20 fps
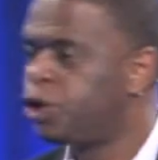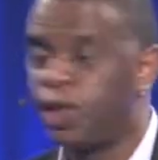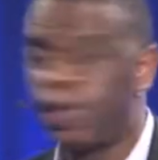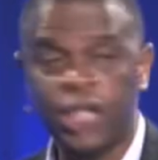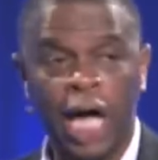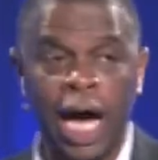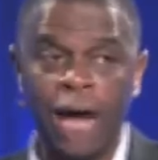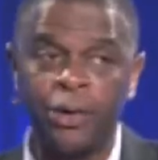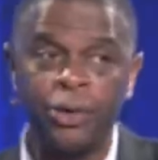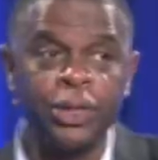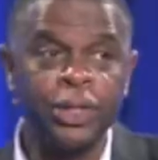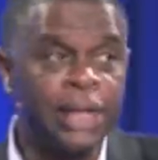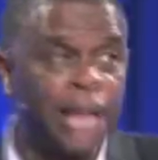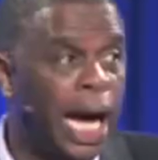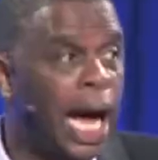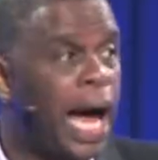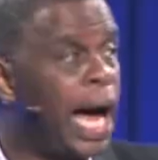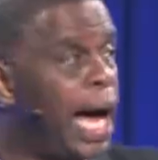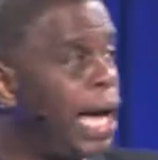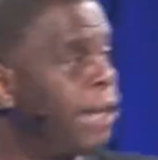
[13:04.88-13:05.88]
honored
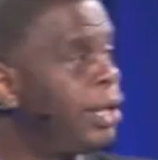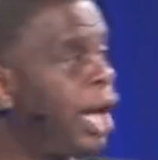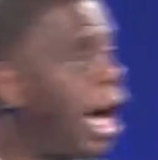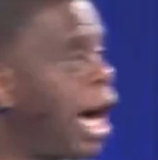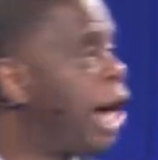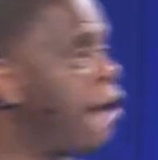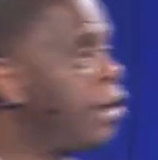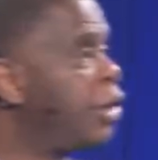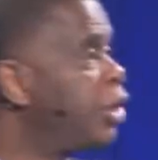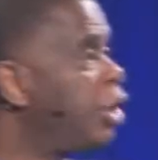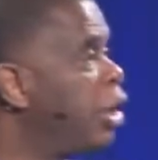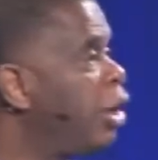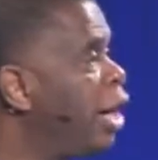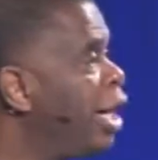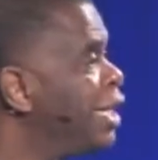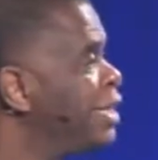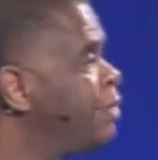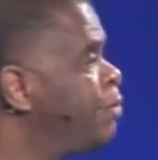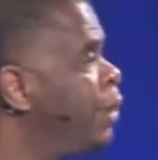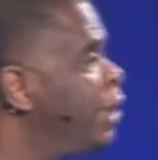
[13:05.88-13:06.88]
God, honored her
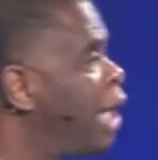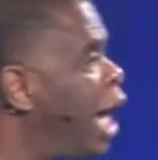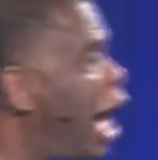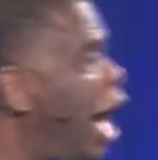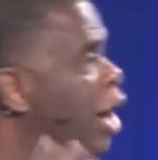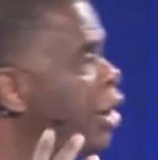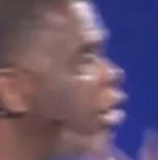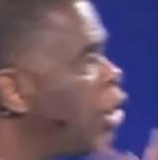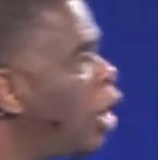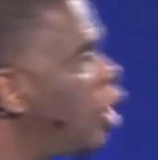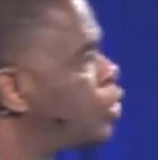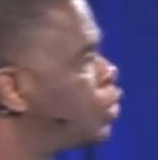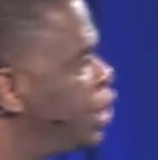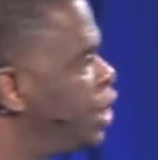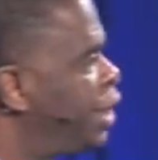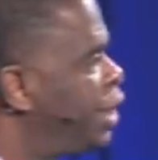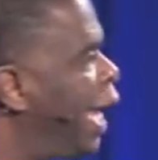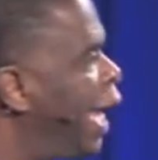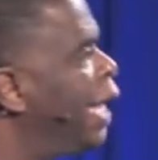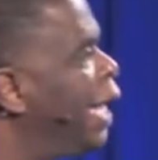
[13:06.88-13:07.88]
husband, honored all she
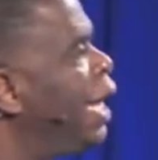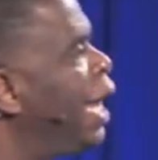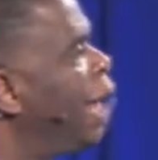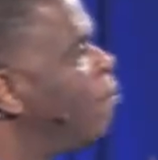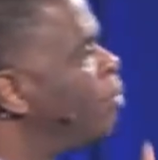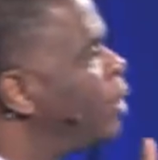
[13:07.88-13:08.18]
can, but